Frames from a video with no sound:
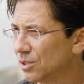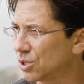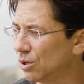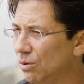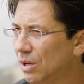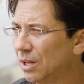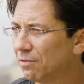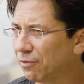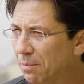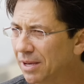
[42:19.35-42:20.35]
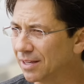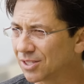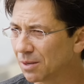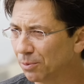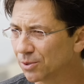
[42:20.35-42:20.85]
So for me,
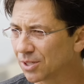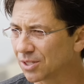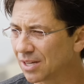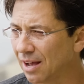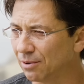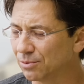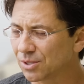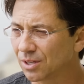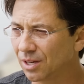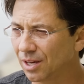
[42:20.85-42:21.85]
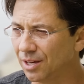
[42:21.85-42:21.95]
as simple as this sounds,